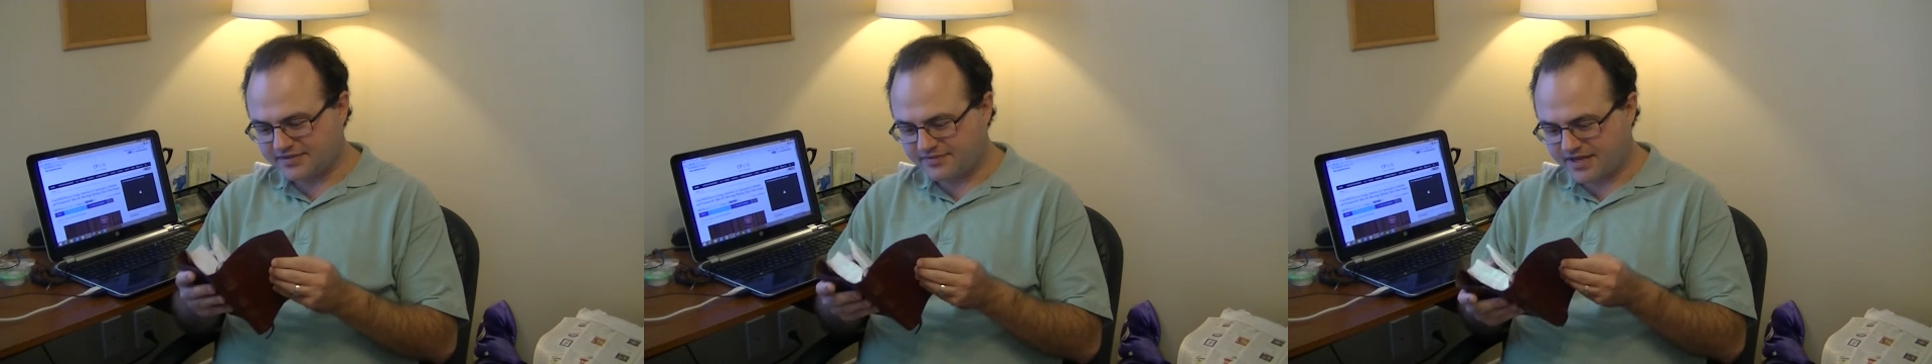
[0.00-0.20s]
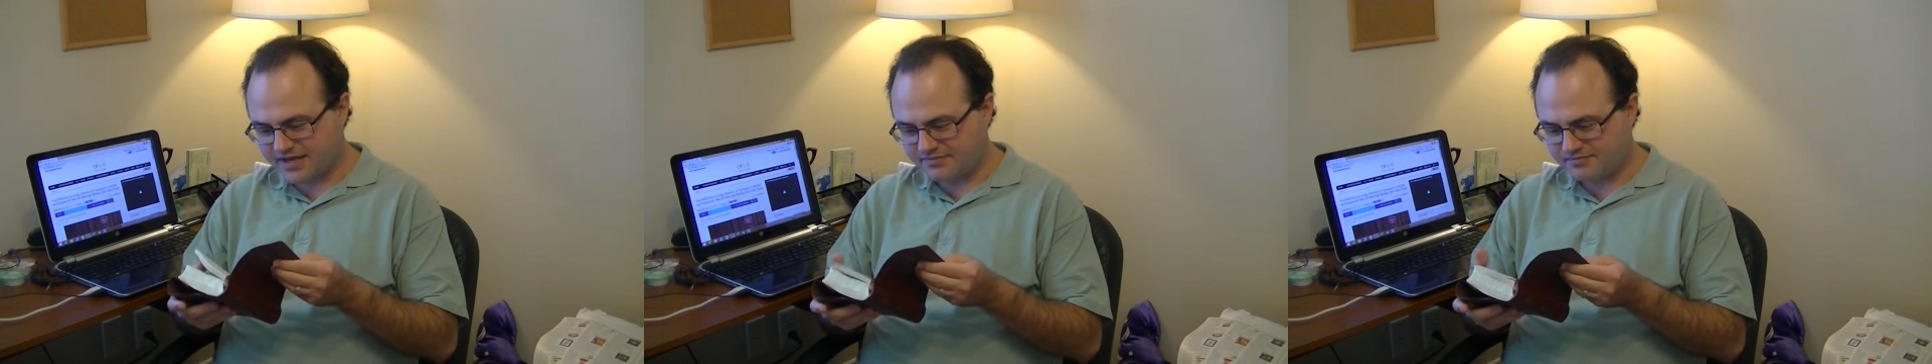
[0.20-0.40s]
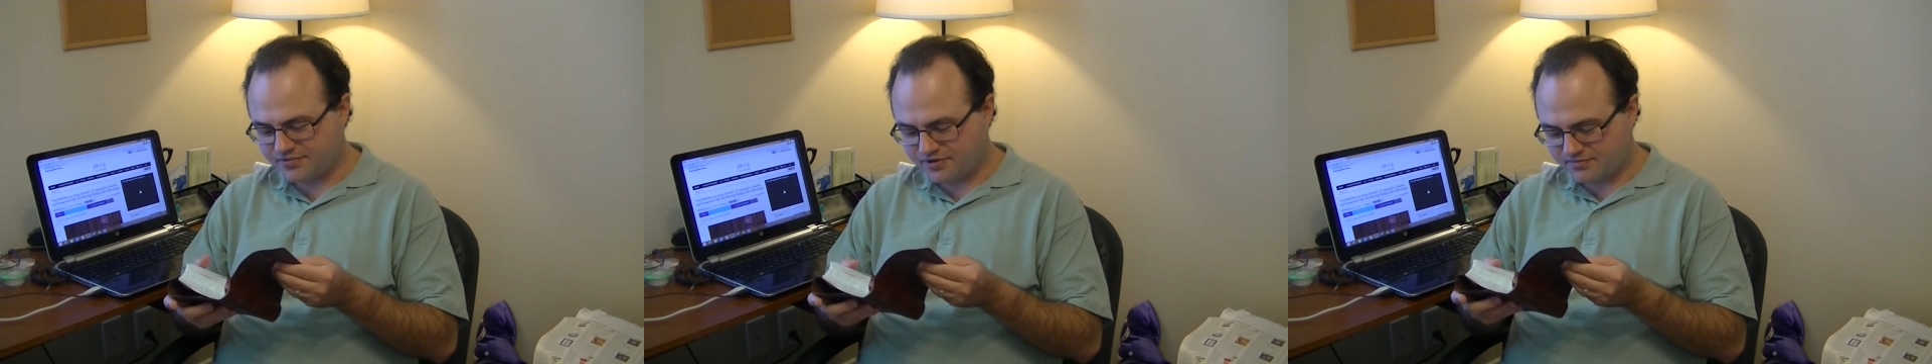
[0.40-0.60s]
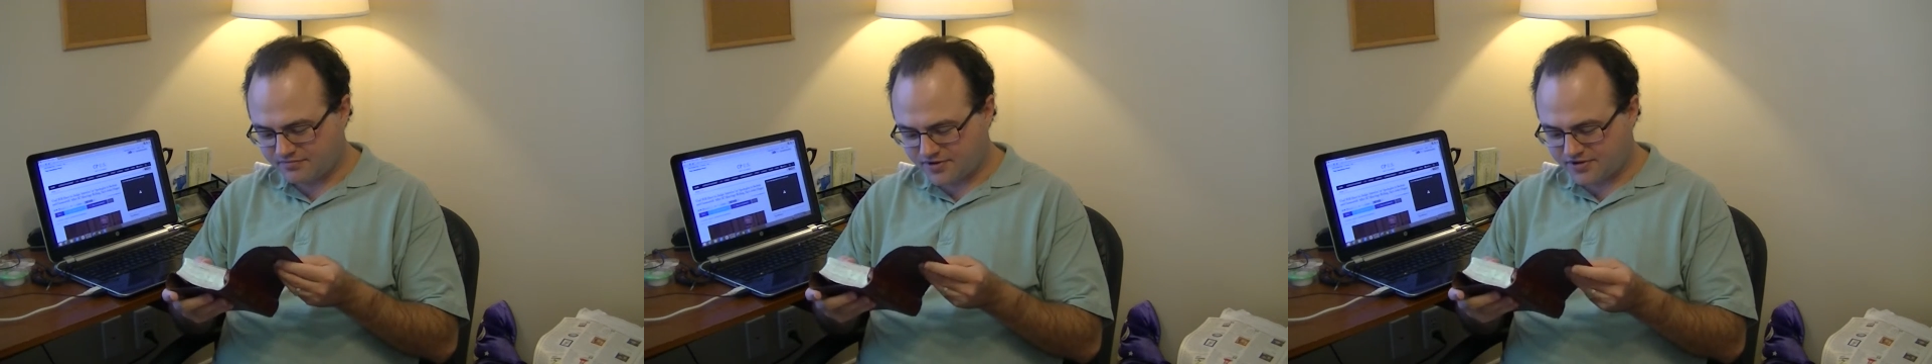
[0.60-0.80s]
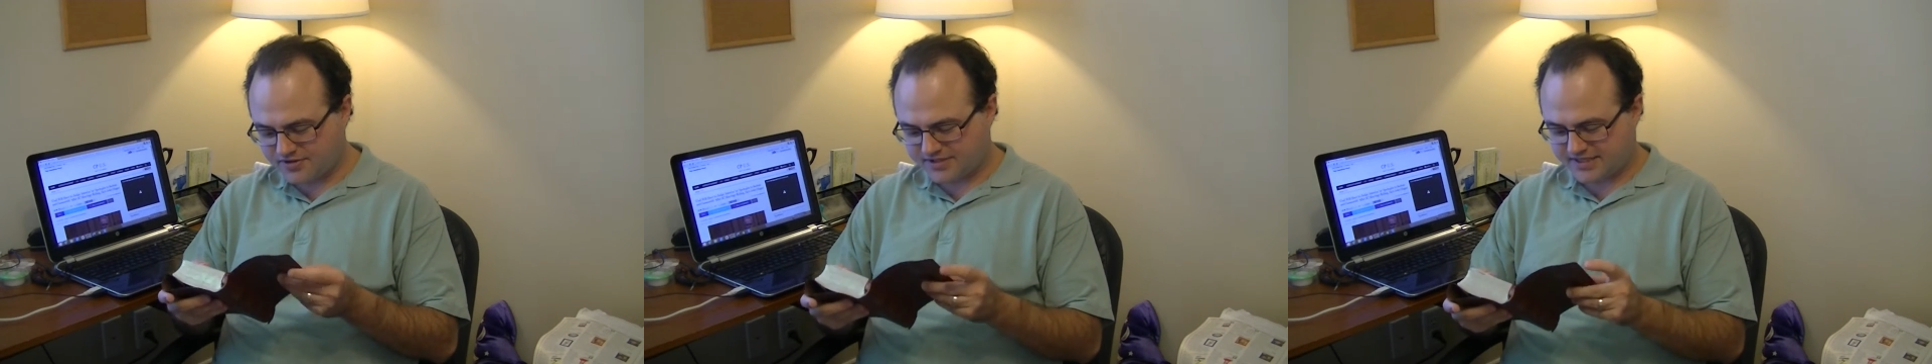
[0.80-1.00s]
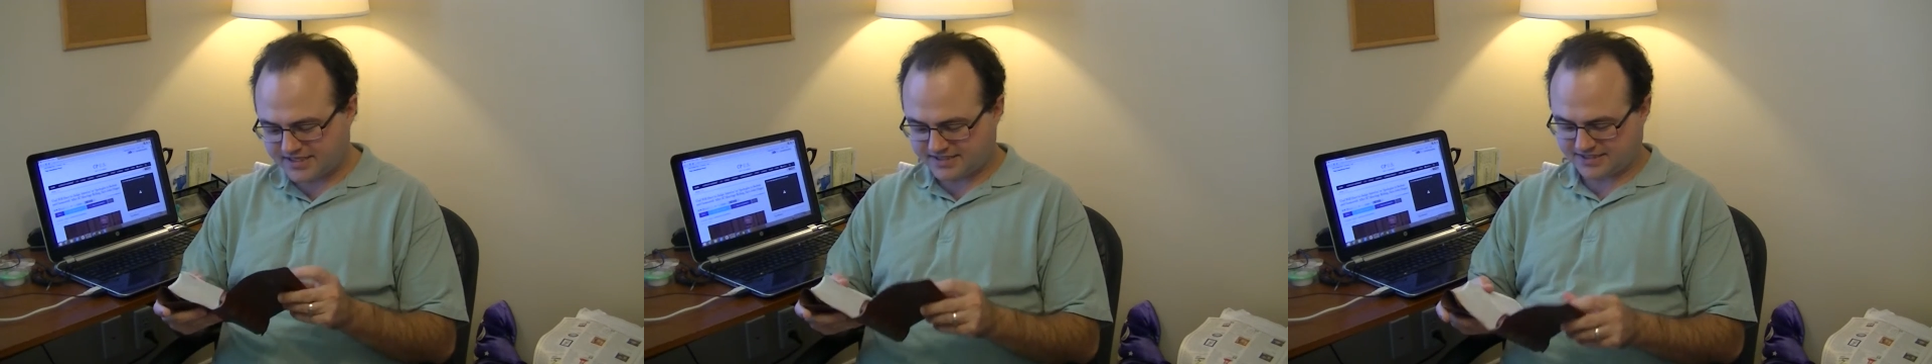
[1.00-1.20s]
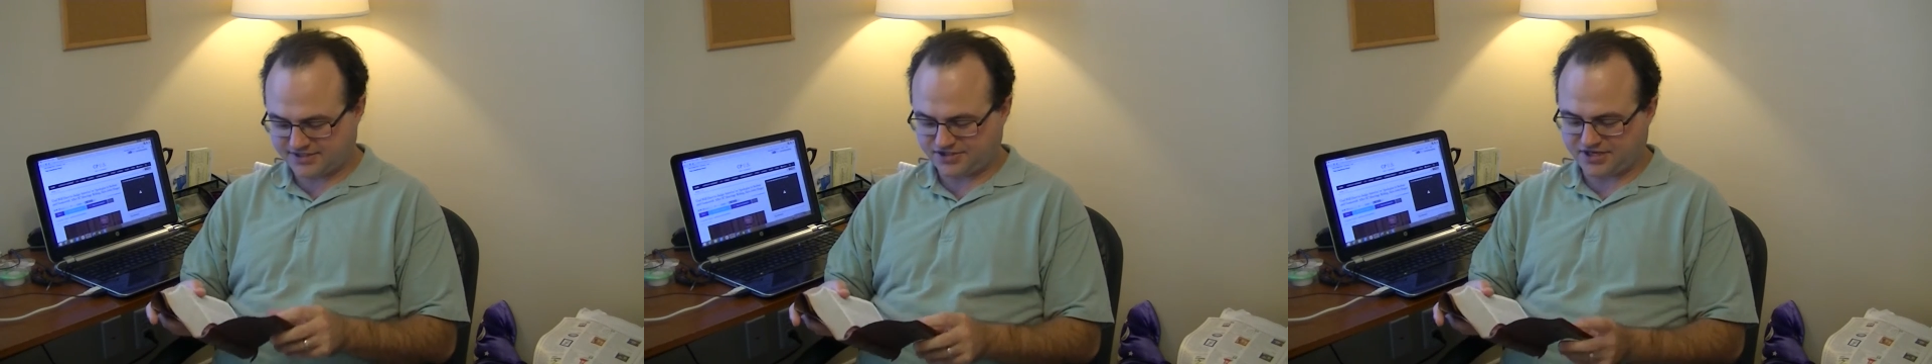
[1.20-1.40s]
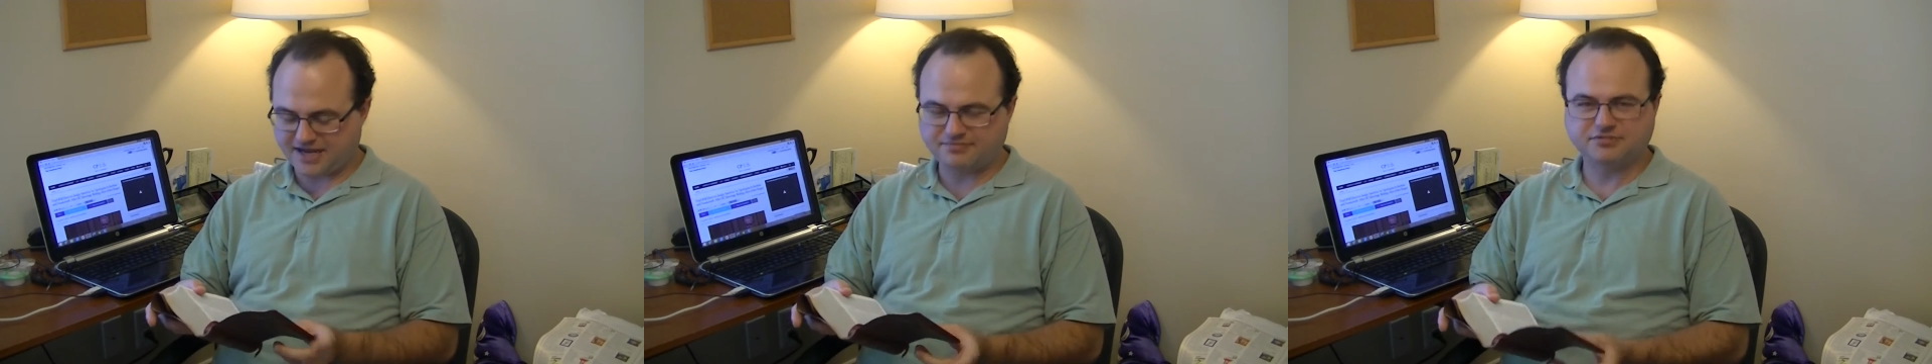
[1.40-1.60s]
I've got it bookmarked. Yes,
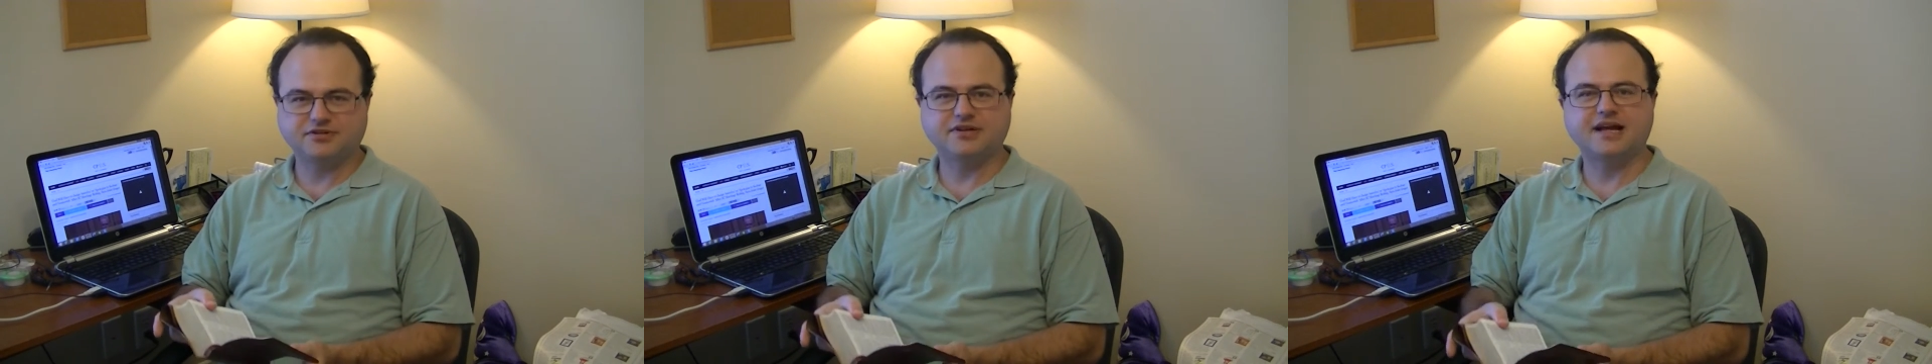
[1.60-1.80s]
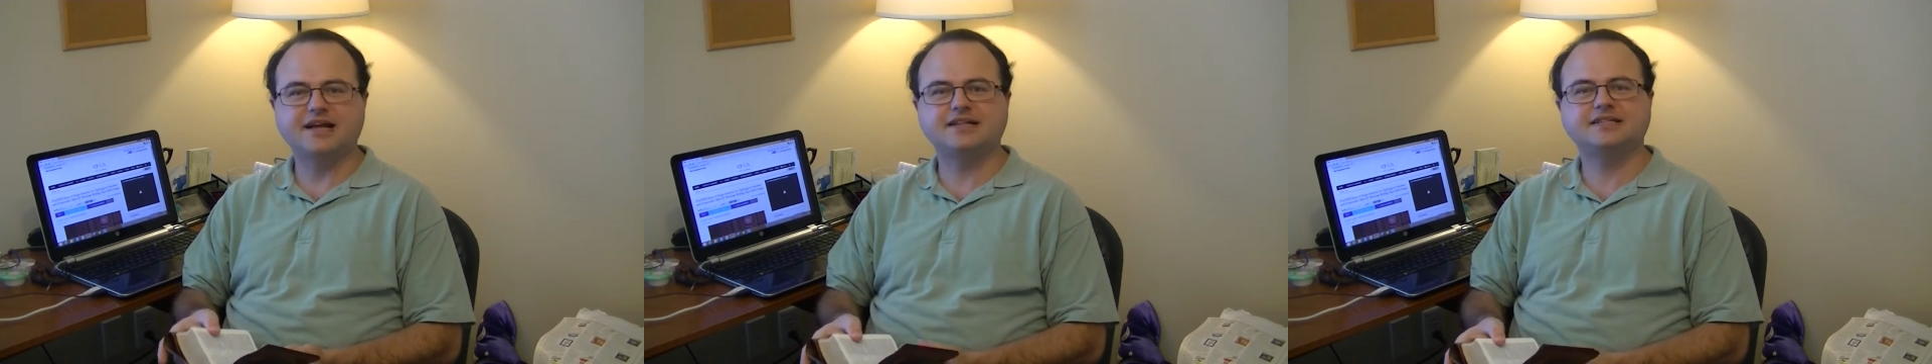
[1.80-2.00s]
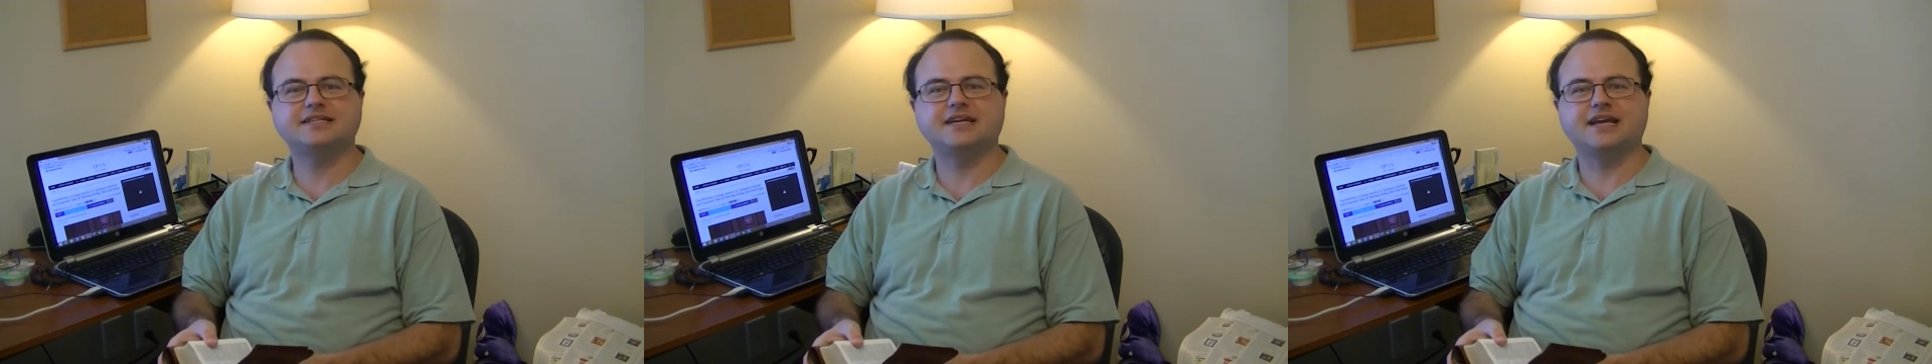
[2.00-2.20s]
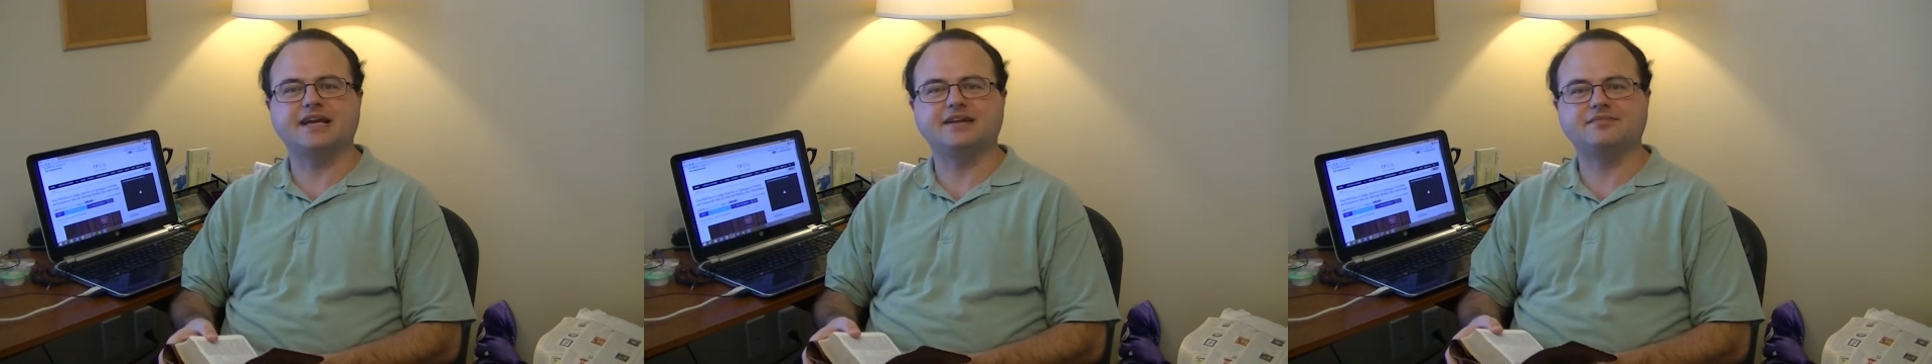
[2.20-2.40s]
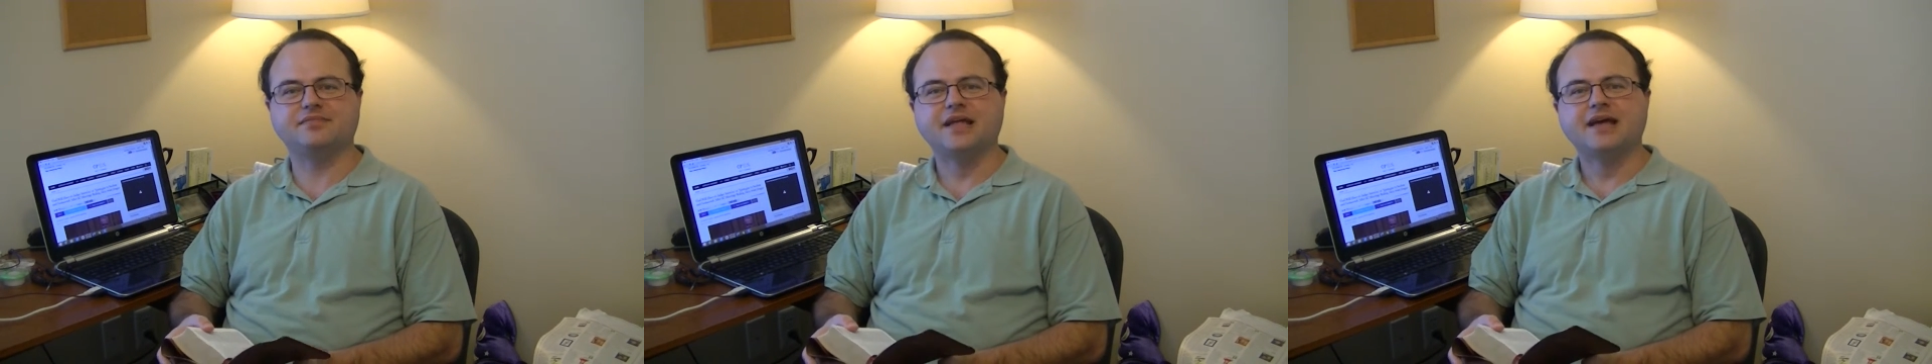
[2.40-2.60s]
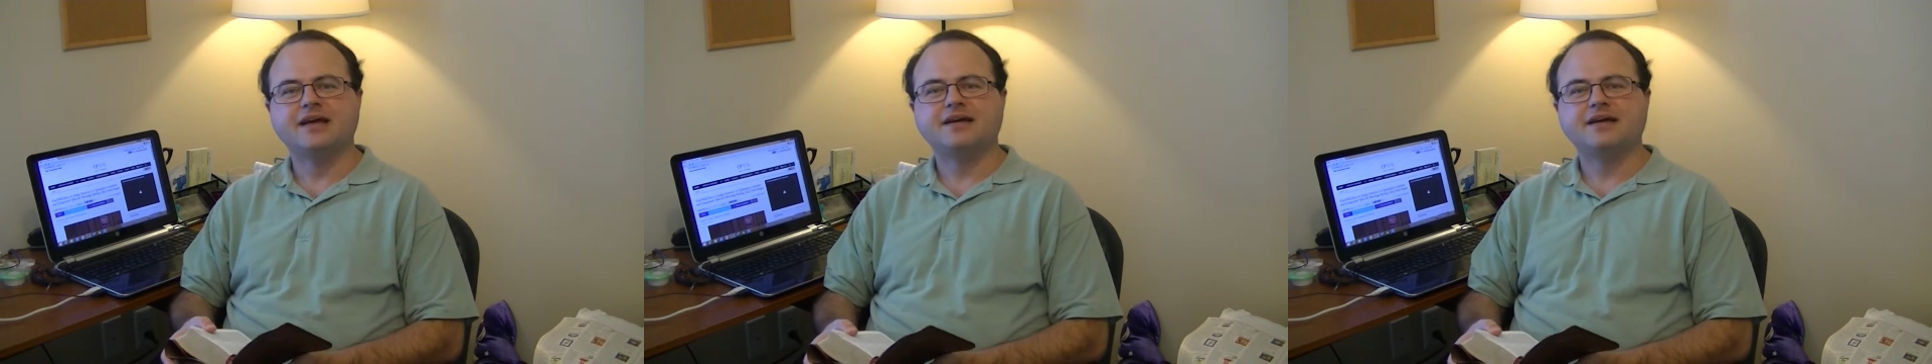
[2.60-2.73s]
chapter 19.